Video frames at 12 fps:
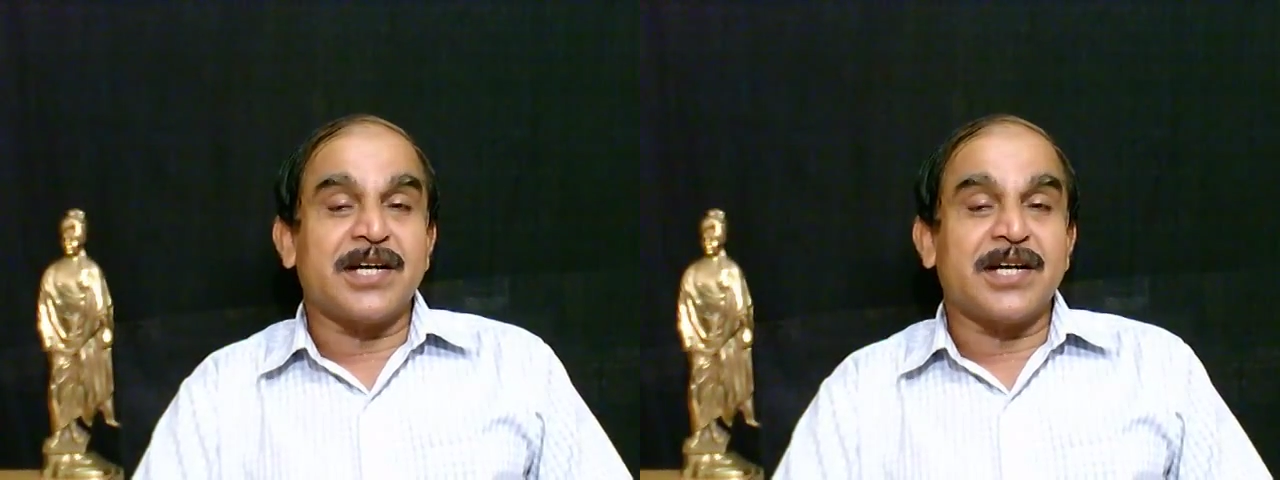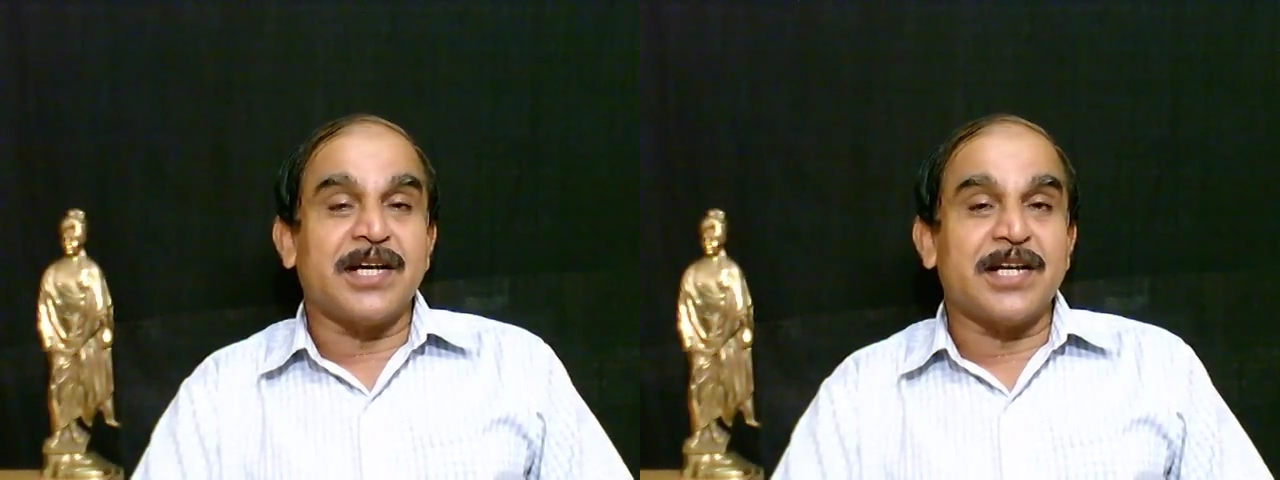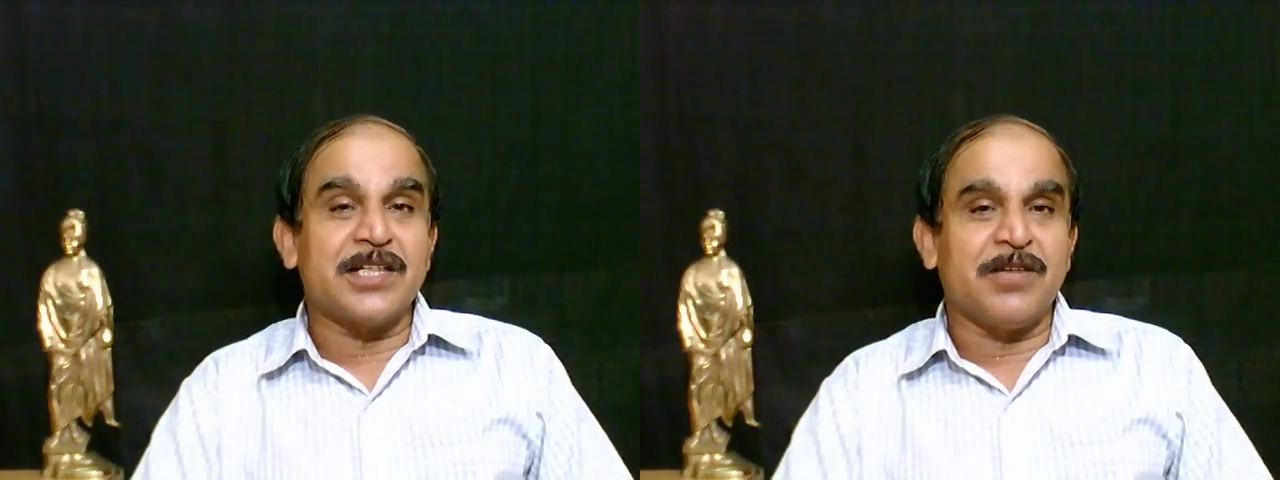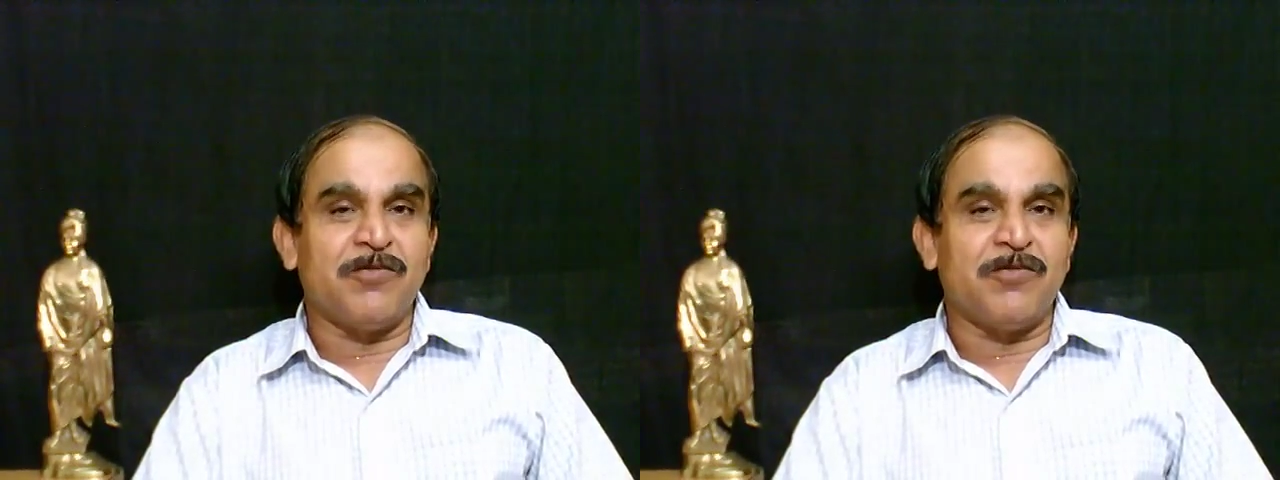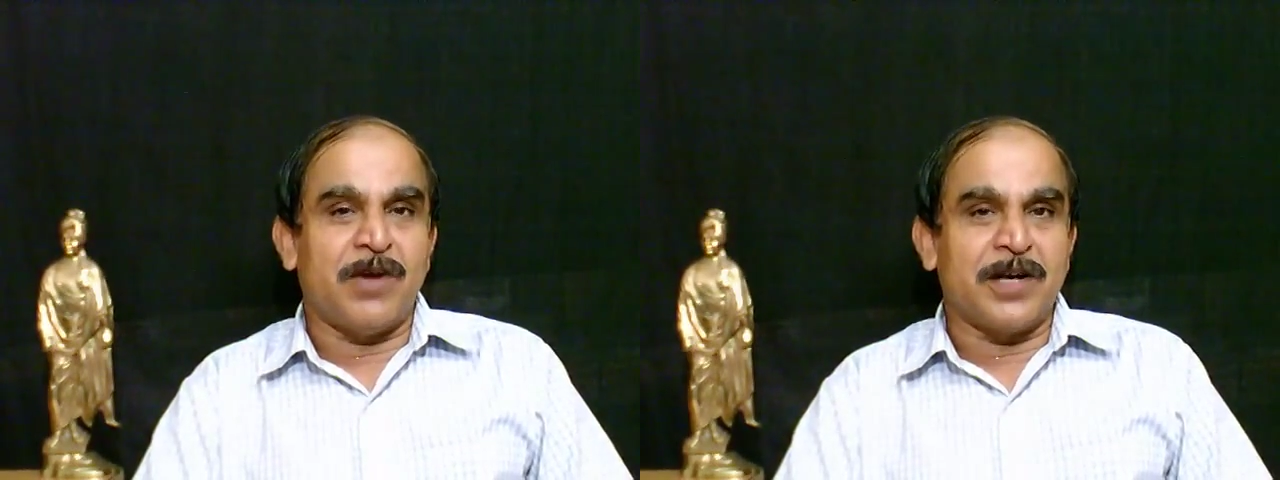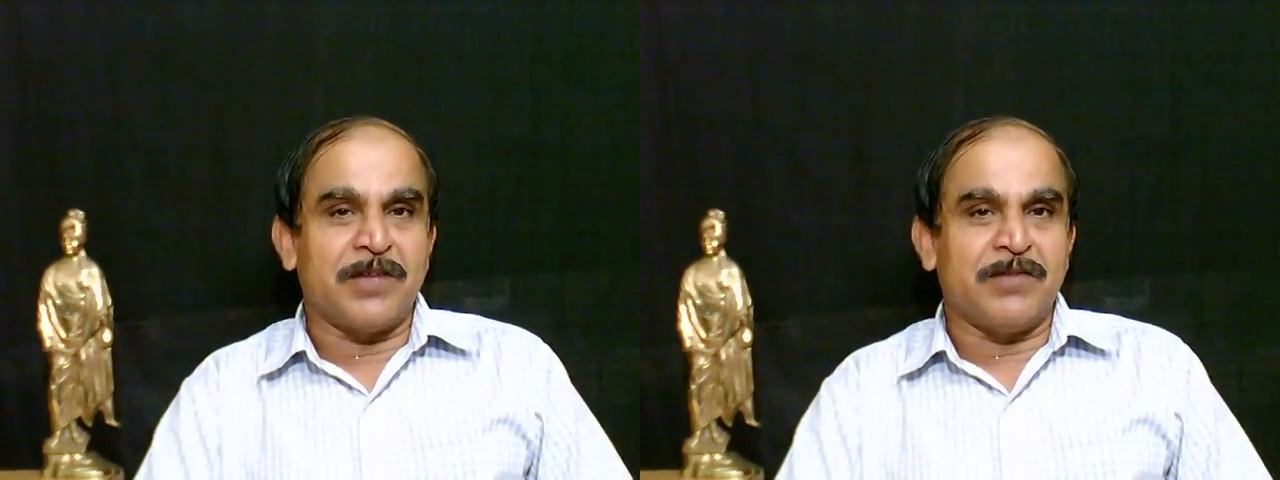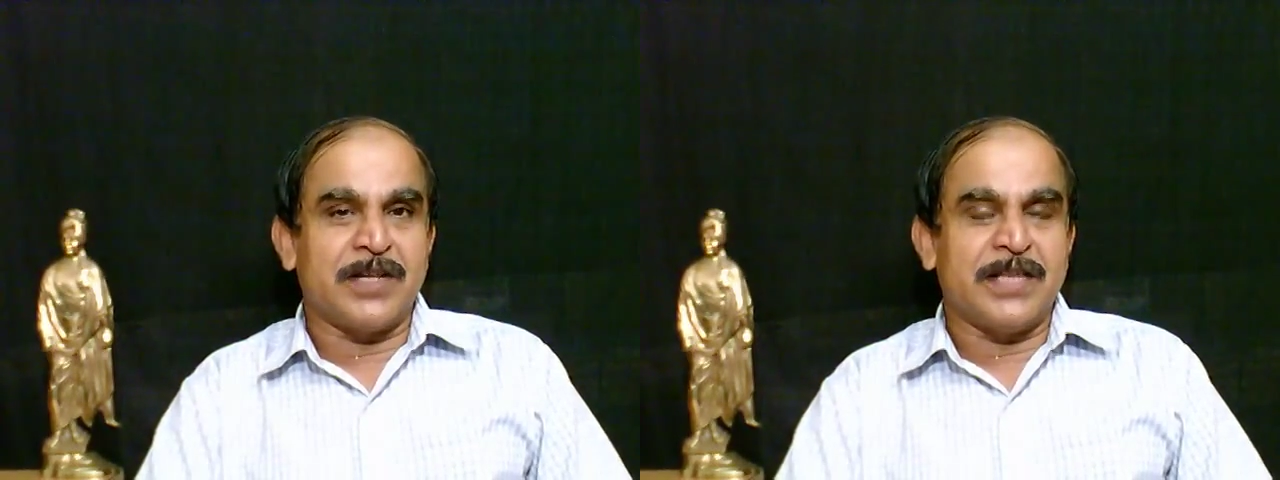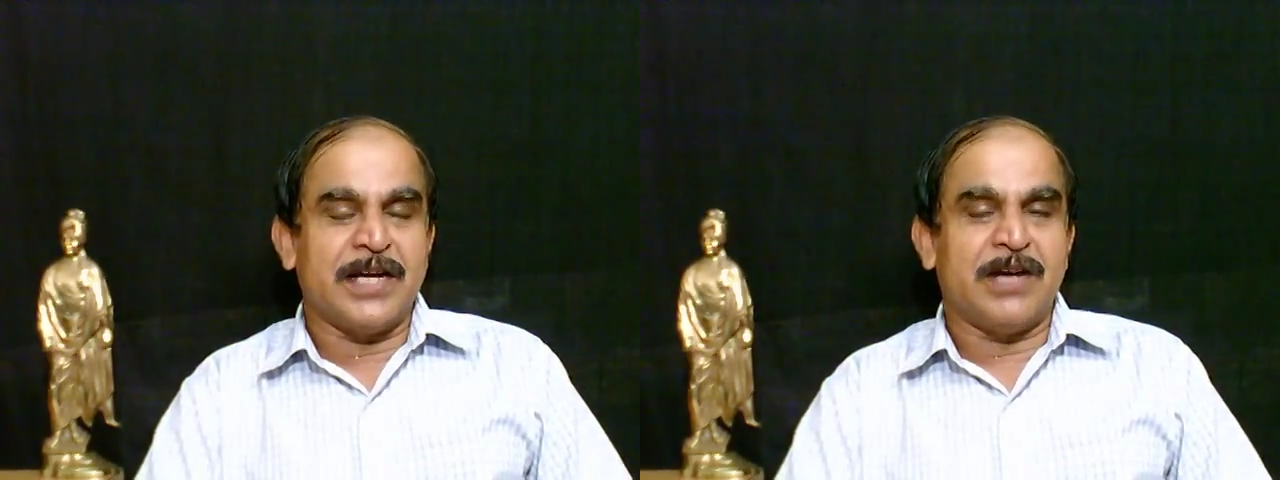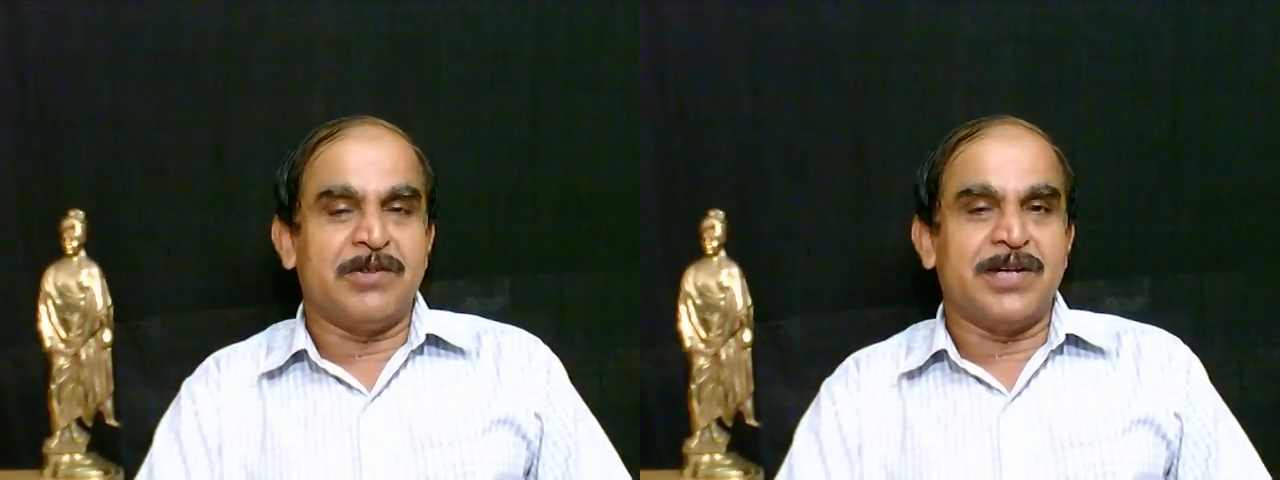correct them whatever
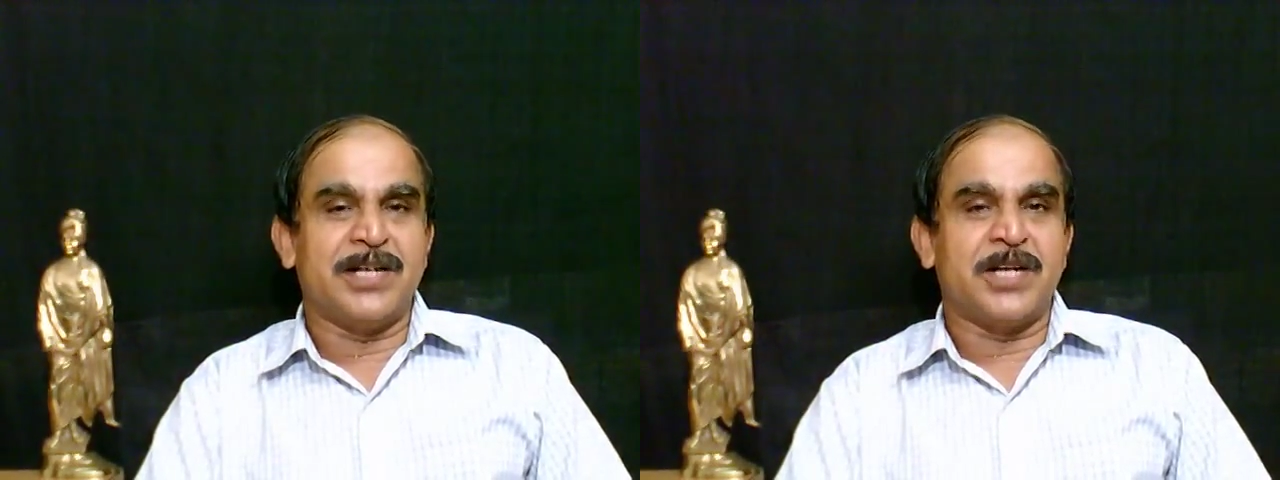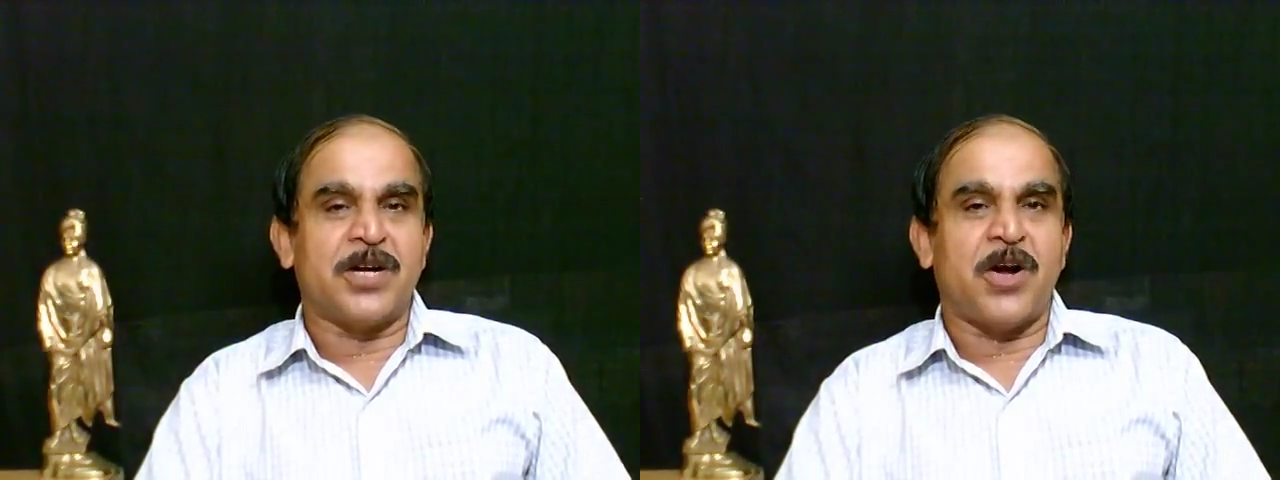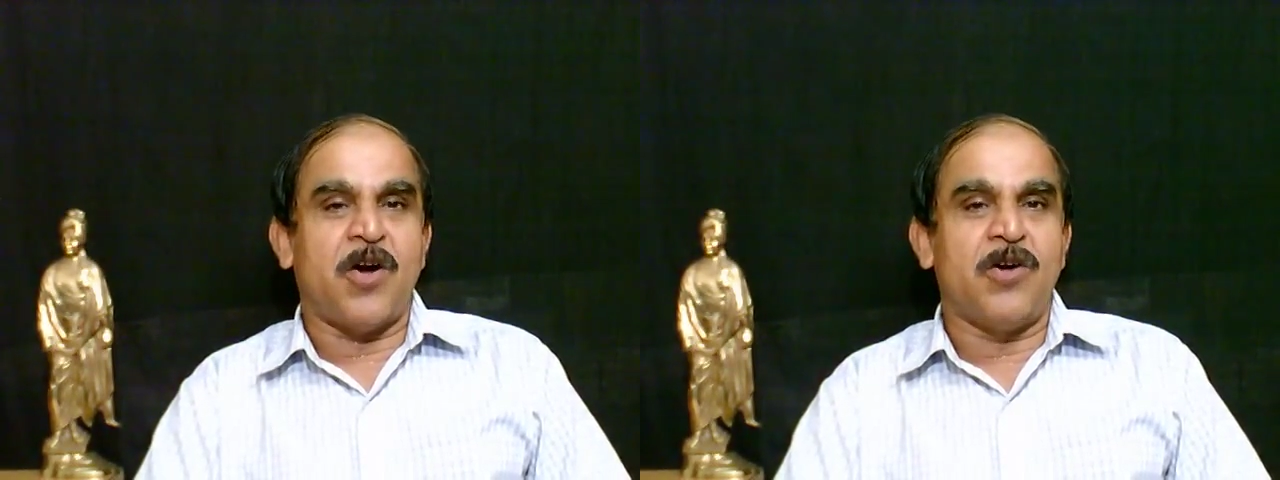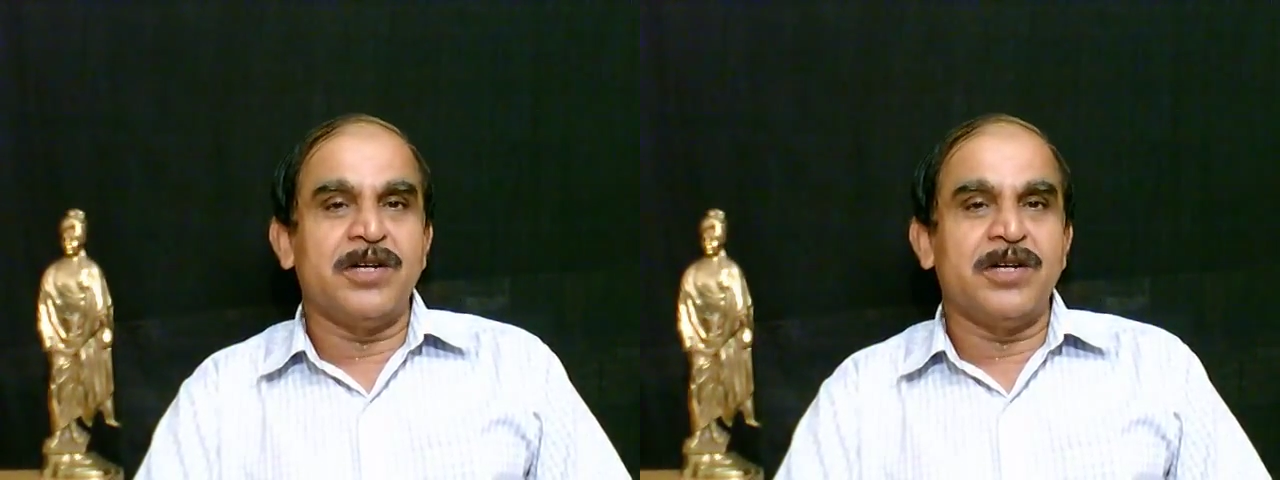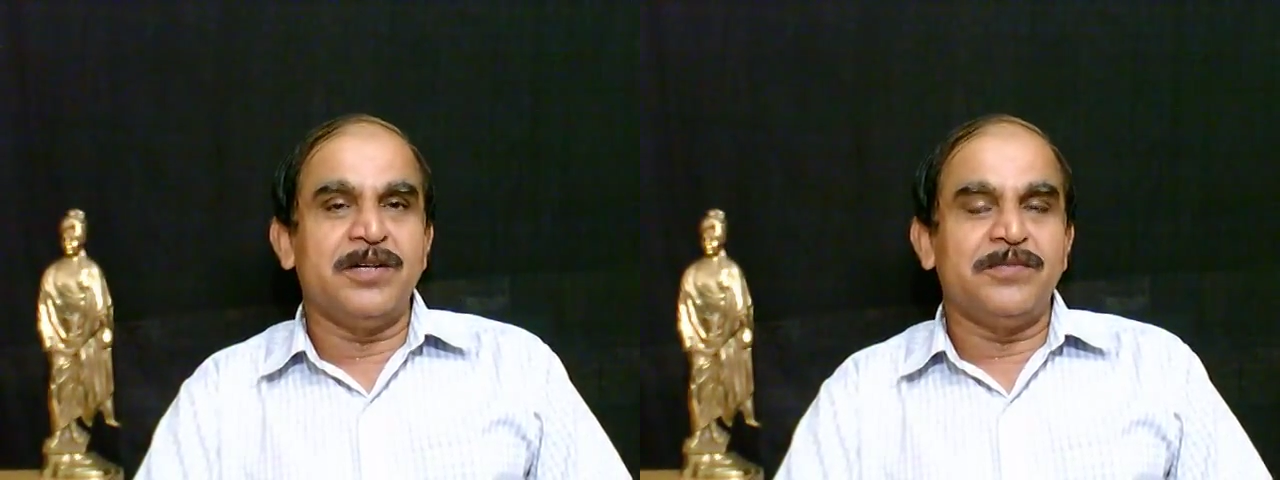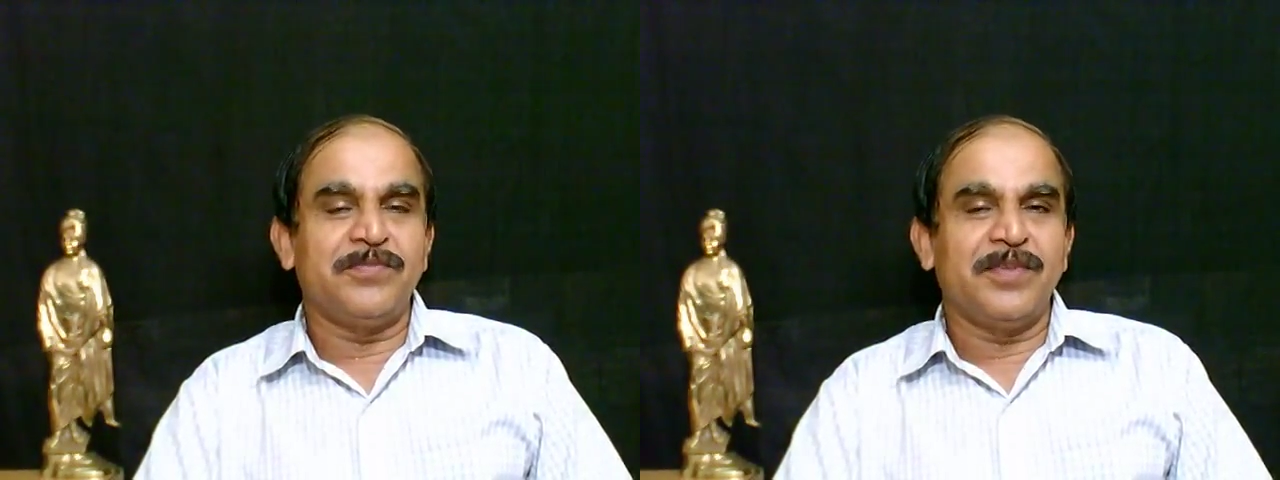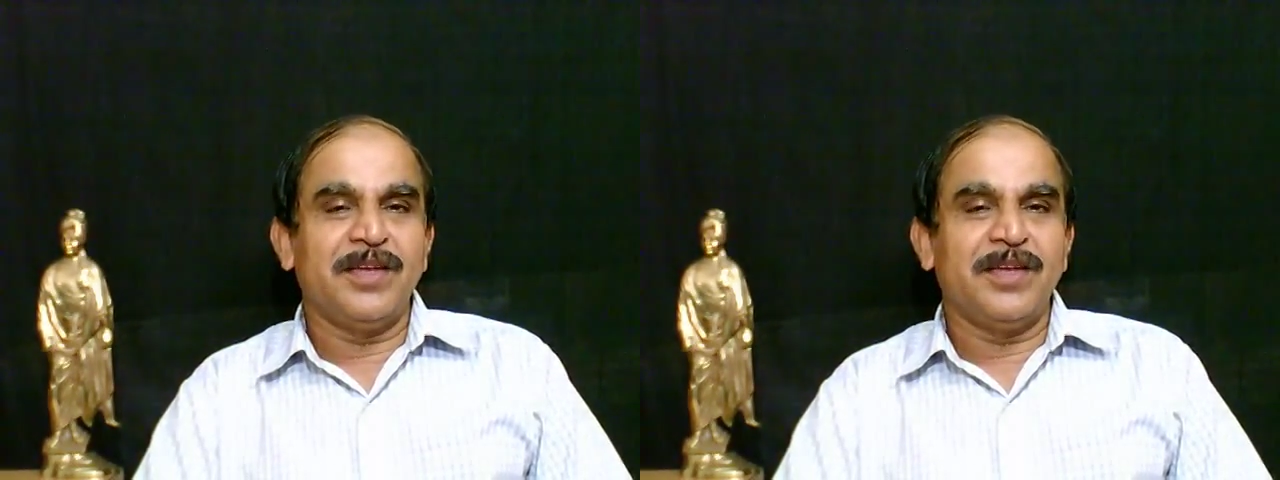they have done wrong,